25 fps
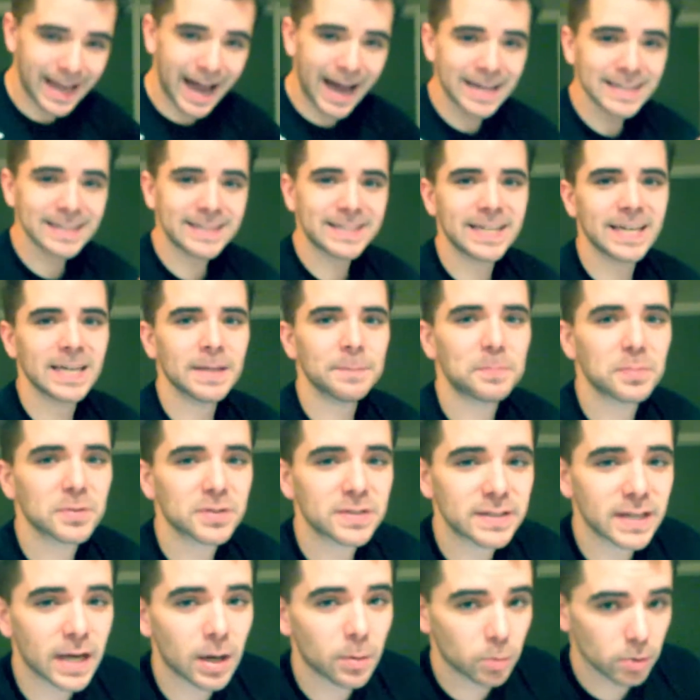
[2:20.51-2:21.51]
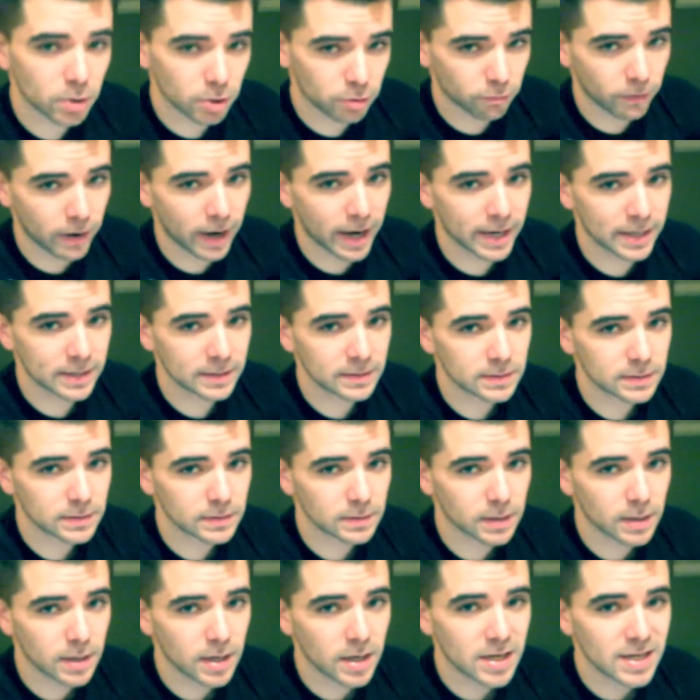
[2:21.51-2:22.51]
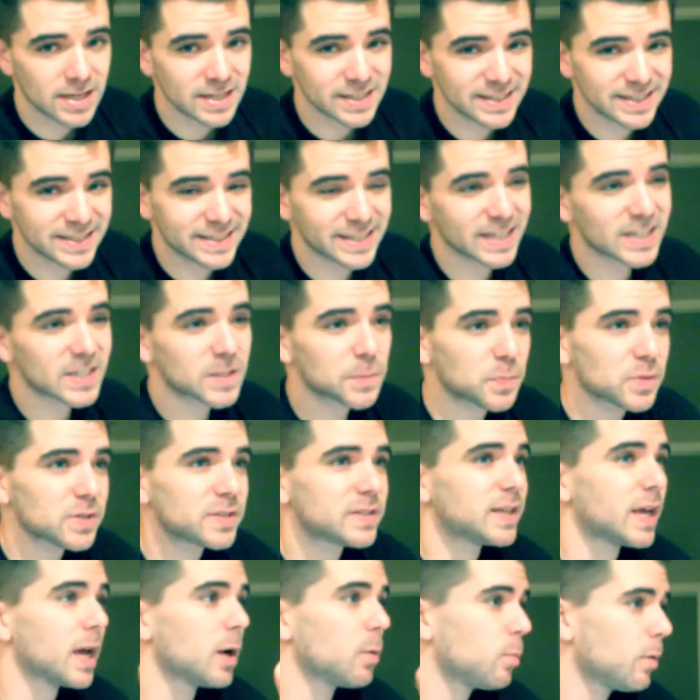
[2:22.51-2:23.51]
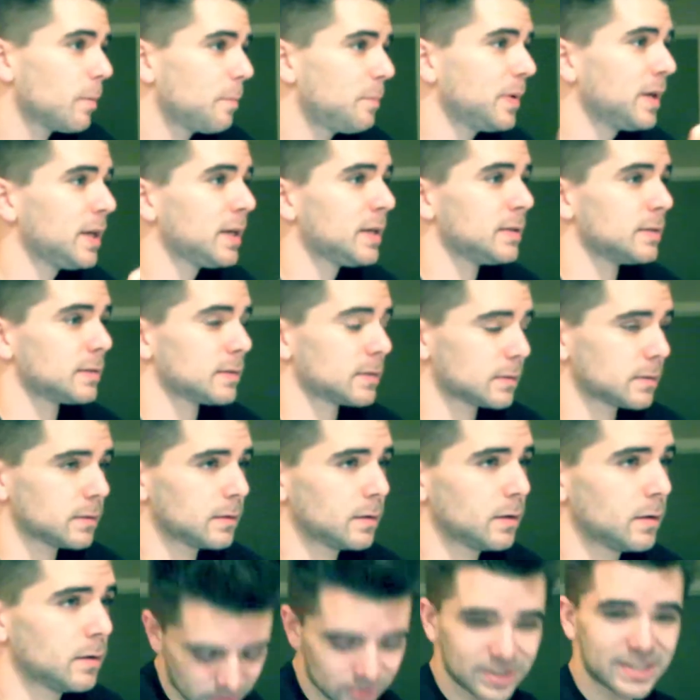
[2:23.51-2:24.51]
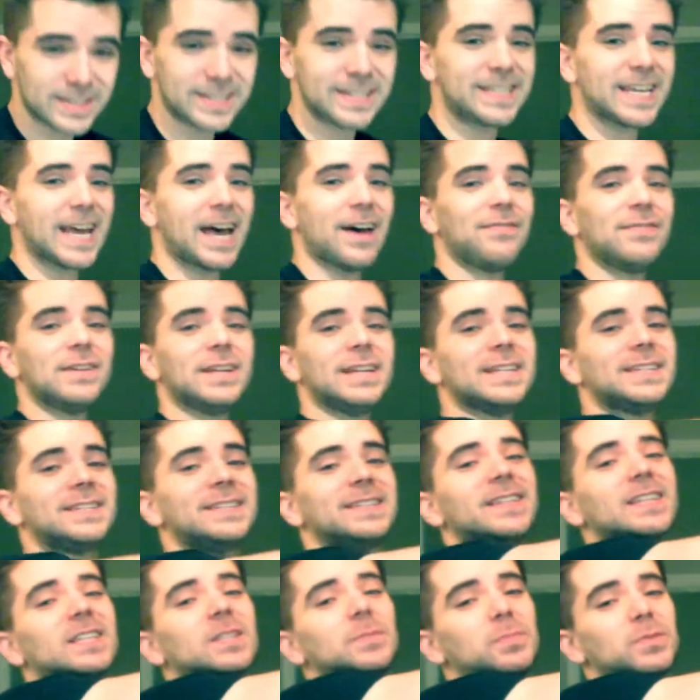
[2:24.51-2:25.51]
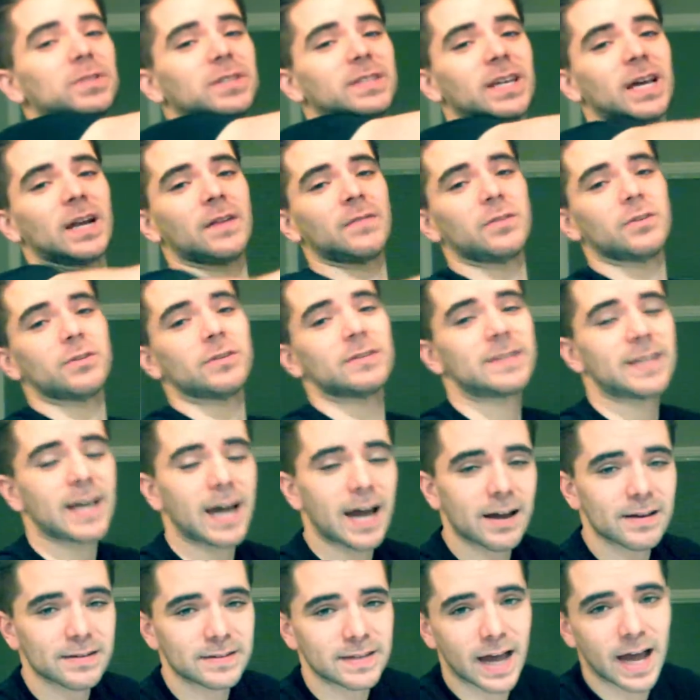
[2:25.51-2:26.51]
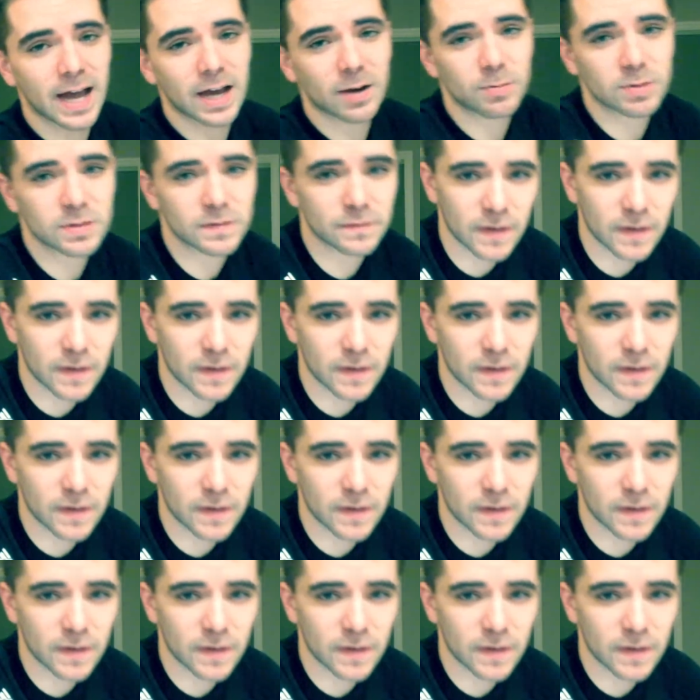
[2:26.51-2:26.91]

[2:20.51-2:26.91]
19% were grains, 6% were beans. So 76% of their entire diet was